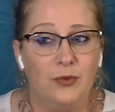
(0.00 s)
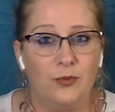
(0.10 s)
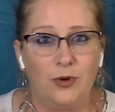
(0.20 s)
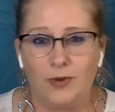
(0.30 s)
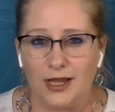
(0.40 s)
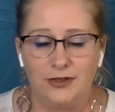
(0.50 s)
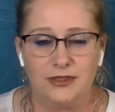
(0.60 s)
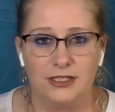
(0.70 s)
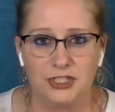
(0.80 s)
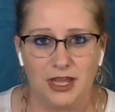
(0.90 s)
well, why don't
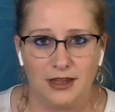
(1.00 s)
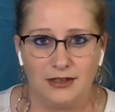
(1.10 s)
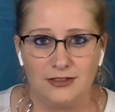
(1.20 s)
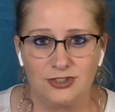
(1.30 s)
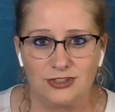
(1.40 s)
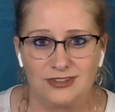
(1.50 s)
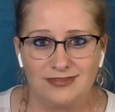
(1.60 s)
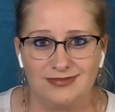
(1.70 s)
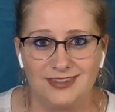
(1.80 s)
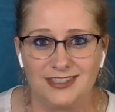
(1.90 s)
they change
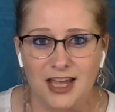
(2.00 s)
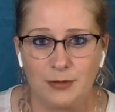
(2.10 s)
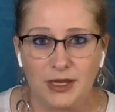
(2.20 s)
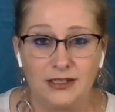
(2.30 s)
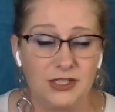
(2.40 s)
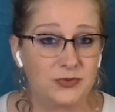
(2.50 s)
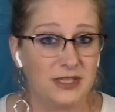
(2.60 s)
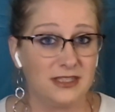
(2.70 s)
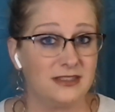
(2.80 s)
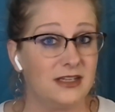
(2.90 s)
the timeline? Because,
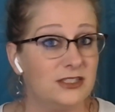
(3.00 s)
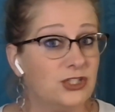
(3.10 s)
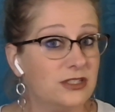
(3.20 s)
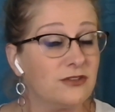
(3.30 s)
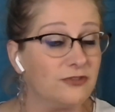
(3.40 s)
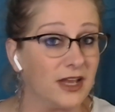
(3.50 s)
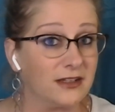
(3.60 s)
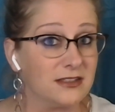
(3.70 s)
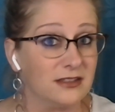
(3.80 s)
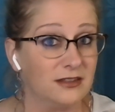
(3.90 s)
right, this doesn't just
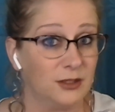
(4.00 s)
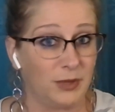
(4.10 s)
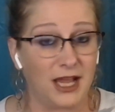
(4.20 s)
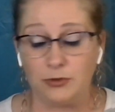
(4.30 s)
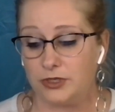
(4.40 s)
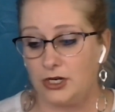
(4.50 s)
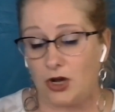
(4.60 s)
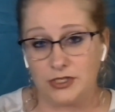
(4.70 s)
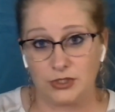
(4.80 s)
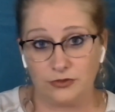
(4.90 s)
affect the Bible, it
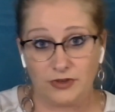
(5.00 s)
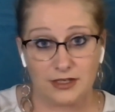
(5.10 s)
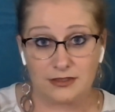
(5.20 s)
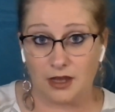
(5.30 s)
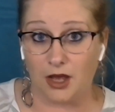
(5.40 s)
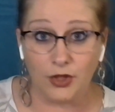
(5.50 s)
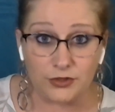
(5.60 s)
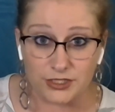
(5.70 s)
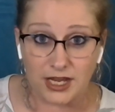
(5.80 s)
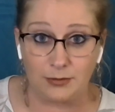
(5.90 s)
also affects
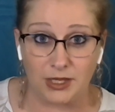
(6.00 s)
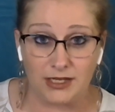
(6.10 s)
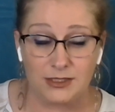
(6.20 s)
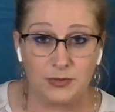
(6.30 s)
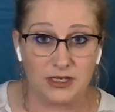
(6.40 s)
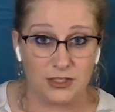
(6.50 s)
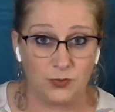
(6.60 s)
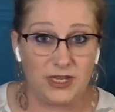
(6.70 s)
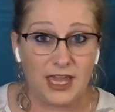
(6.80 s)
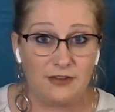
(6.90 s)
other timelines, because
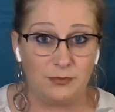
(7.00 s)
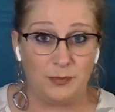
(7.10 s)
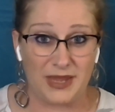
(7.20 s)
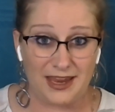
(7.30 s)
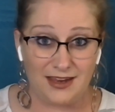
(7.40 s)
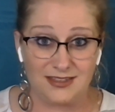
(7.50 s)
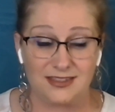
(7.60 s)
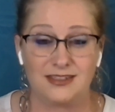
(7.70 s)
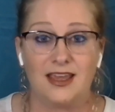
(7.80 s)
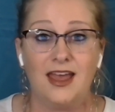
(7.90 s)
we have based